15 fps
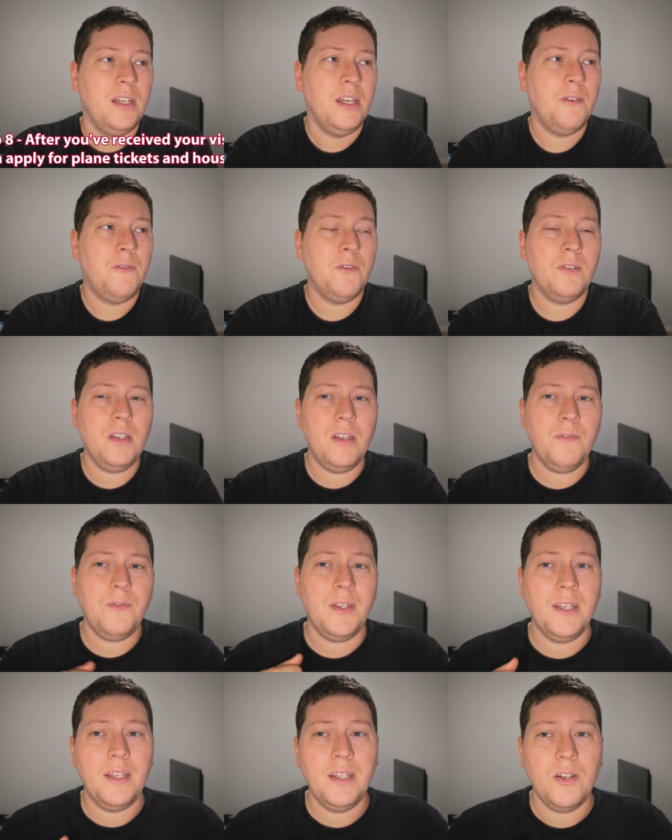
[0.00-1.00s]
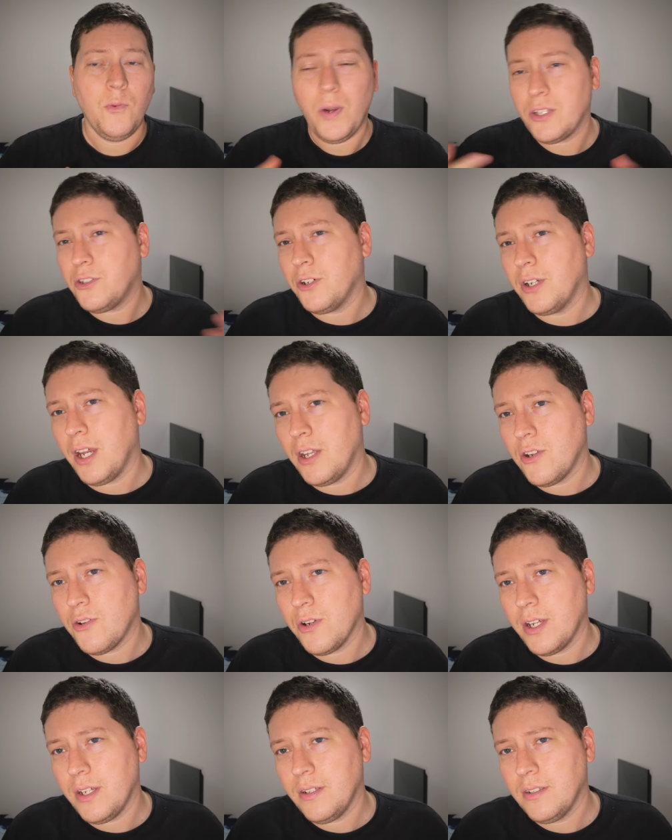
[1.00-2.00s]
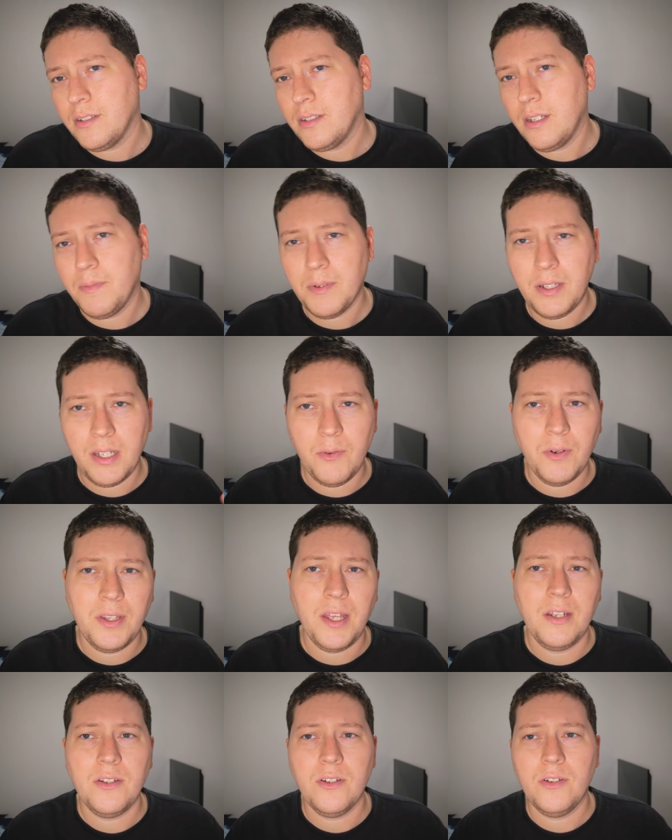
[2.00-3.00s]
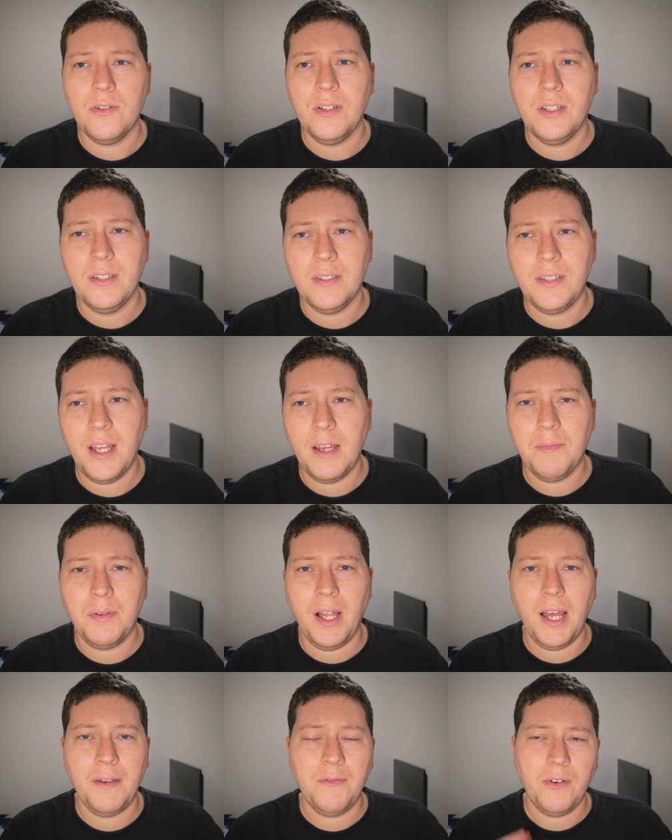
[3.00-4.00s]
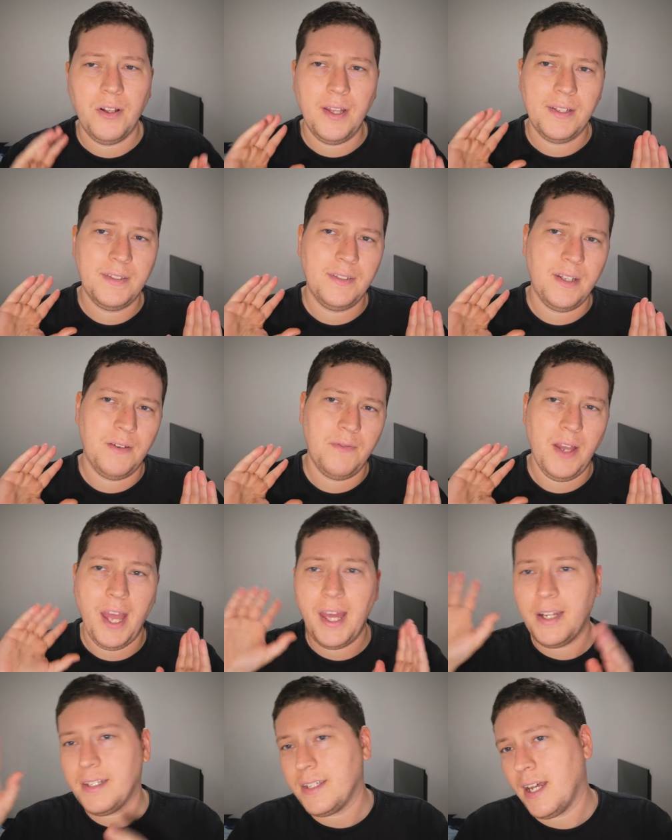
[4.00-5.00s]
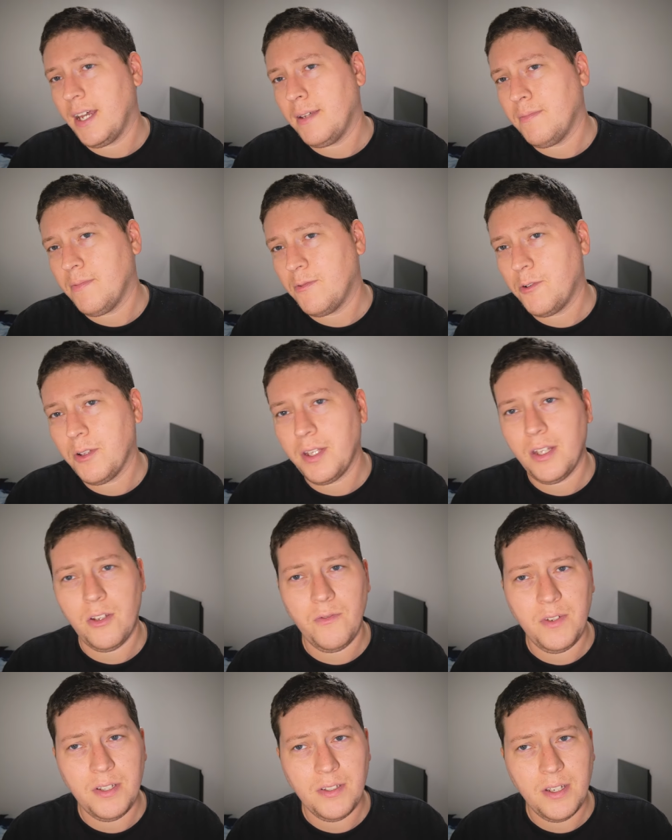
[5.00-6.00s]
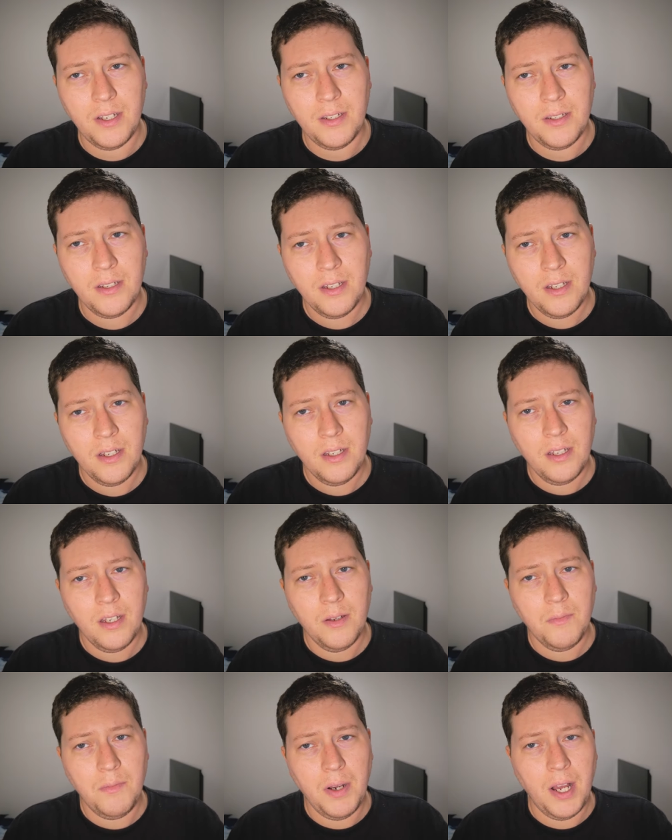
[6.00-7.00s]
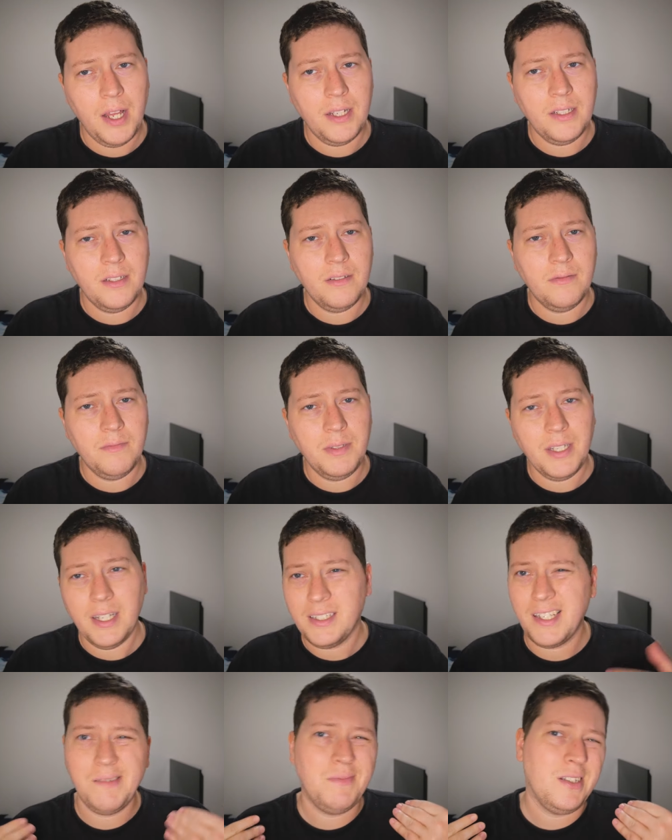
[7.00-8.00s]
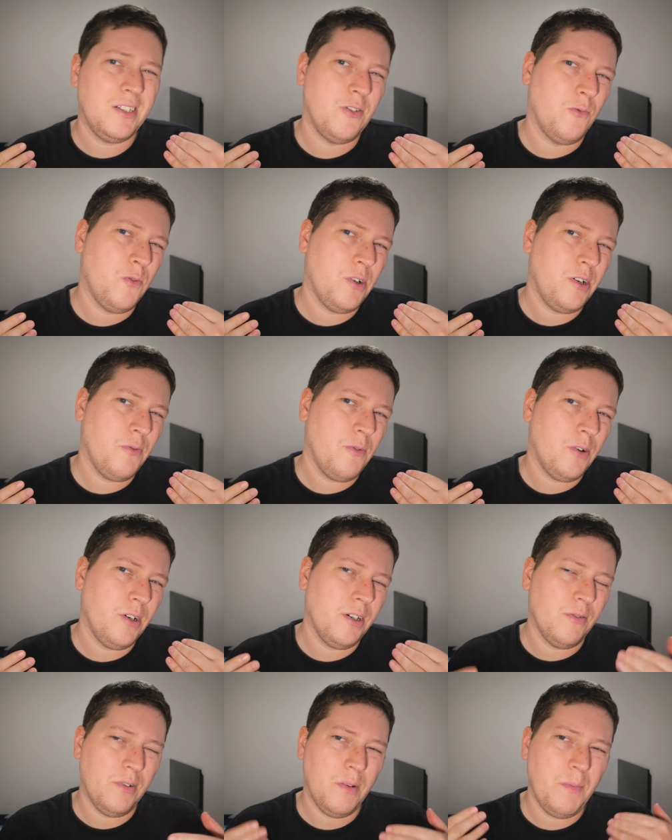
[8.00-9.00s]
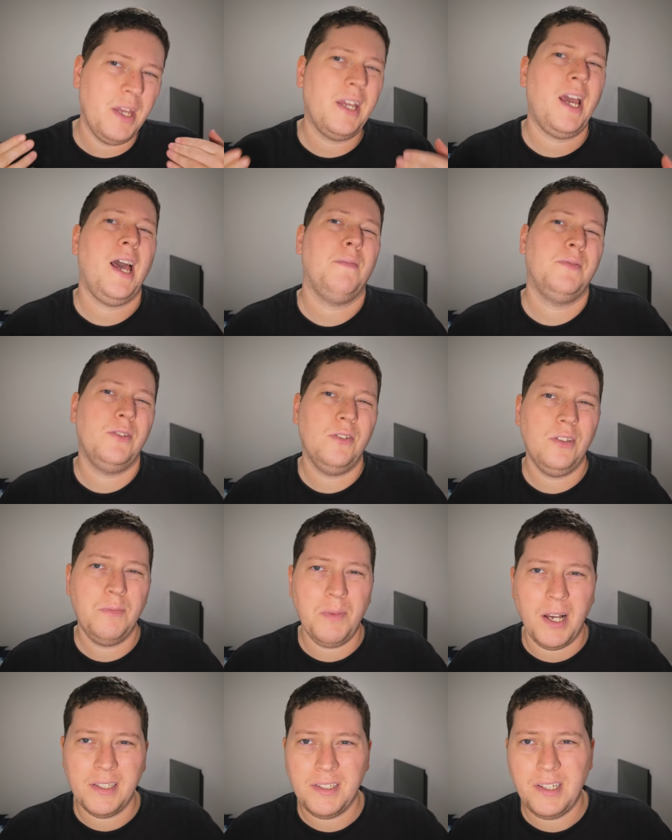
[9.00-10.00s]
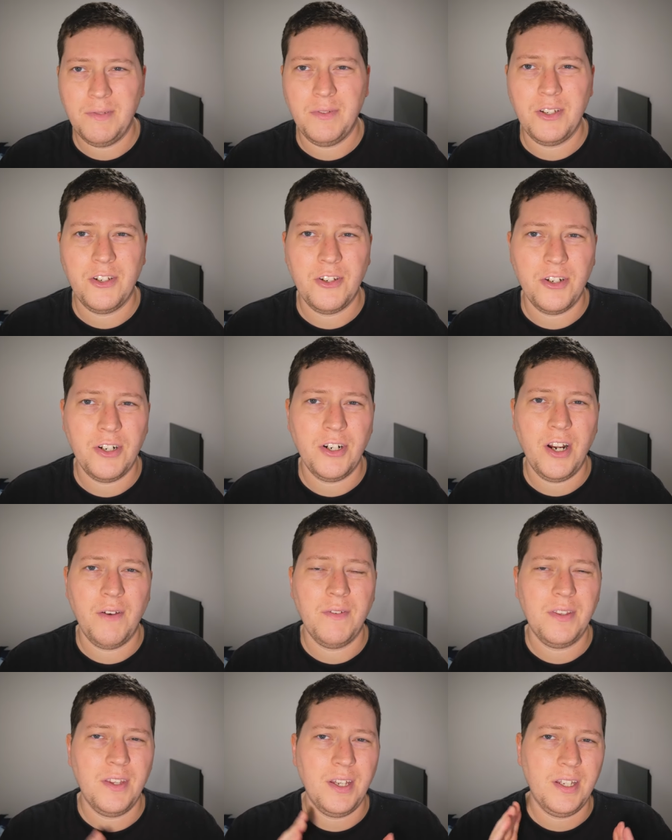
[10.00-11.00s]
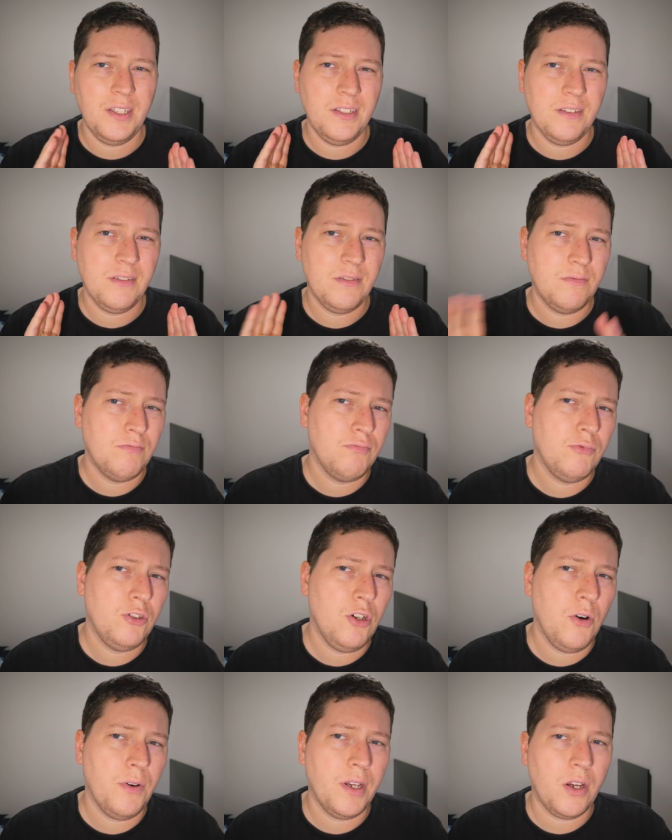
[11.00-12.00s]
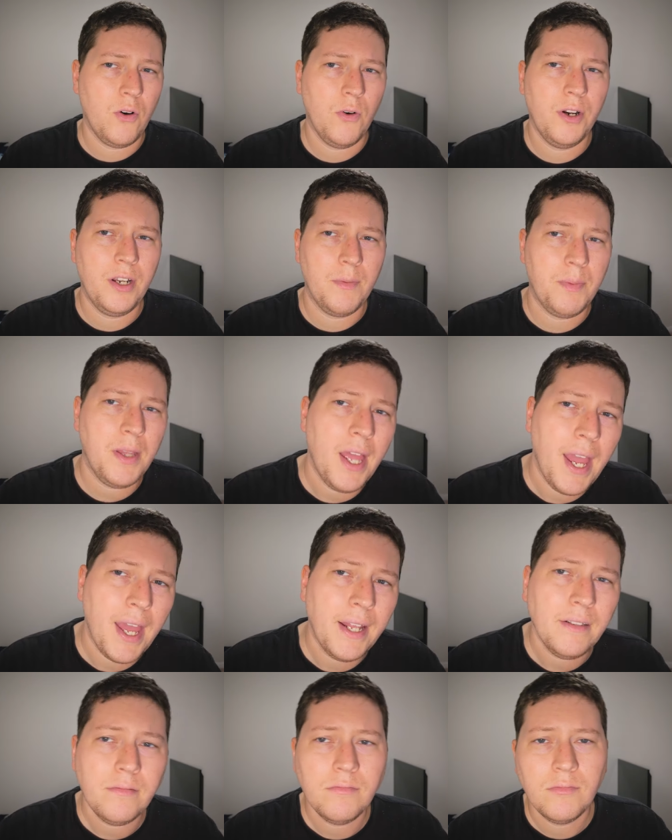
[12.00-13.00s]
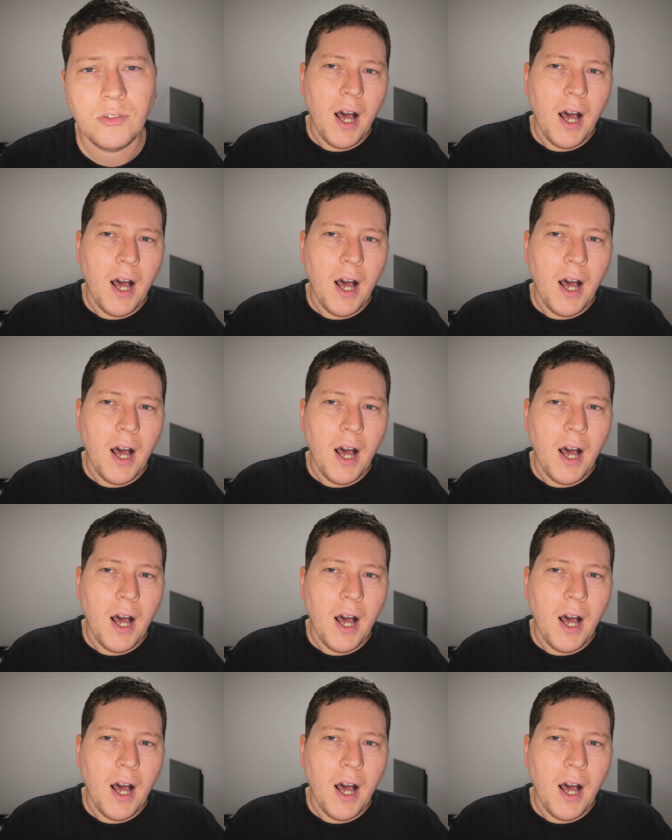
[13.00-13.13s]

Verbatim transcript: if you live in a Western country, typically what they do is they apply for all that stuff ahead of time before they get their visa. But because I'm such a worrywart and want to make absolutely positively sure everything is going according to plan,